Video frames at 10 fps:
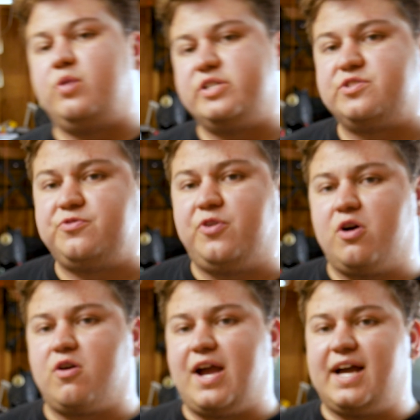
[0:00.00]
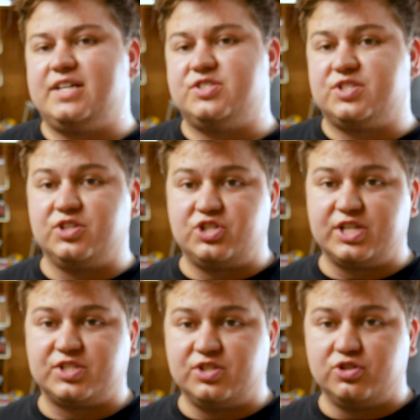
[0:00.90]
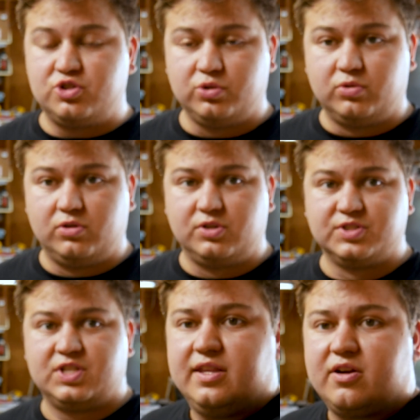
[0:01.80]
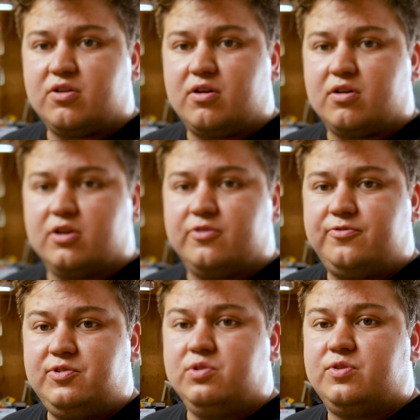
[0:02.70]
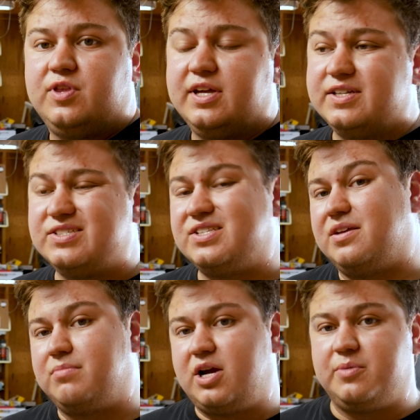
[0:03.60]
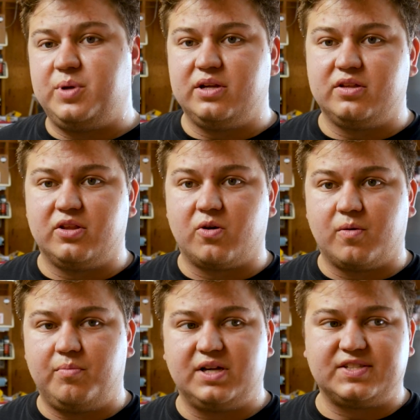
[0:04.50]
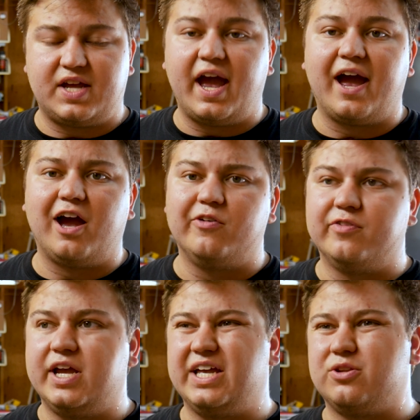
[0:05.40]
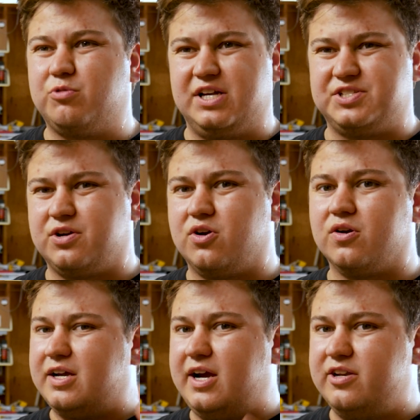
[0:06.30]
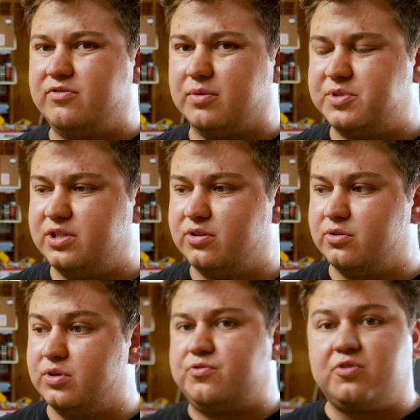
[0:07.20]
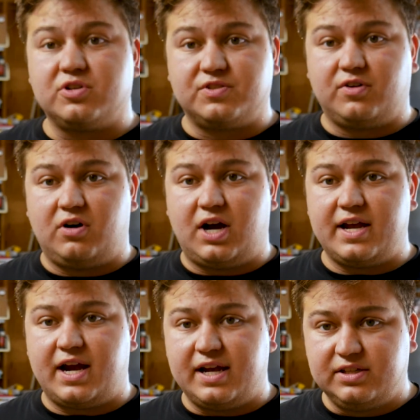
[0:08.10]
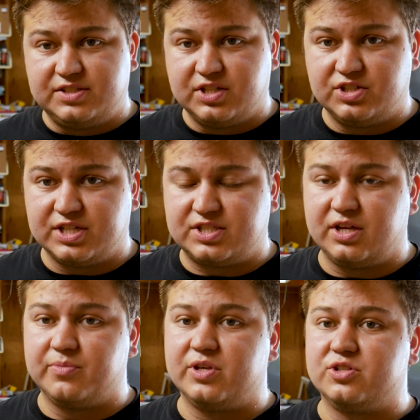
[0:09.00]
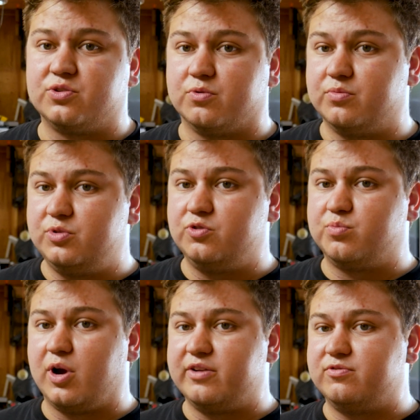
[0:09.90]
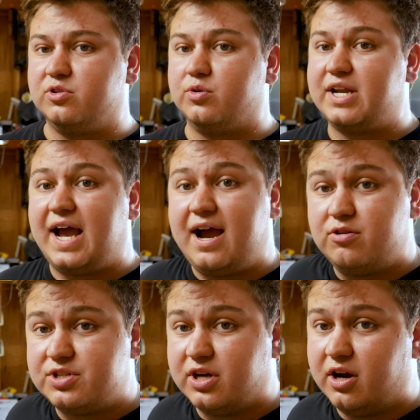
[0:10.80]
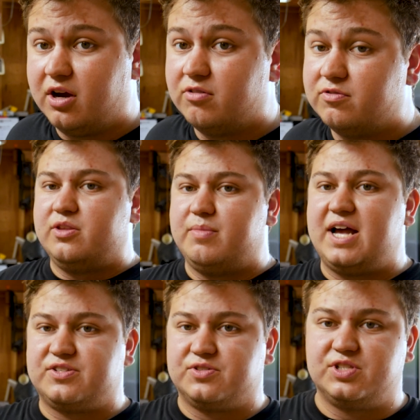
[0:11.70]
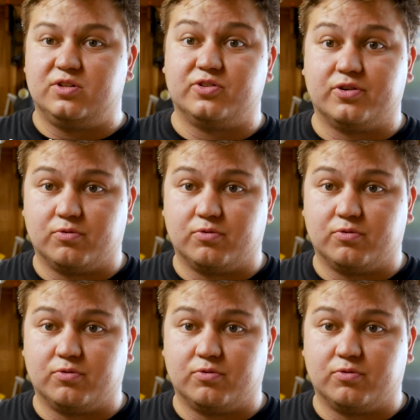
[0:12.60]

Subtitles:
as far as suggested tools, there are a few things in my opinion that are a must-have, and the rest are kind of up to you. First of all, I highly suggest something to remove brake fluid out of the master cylinder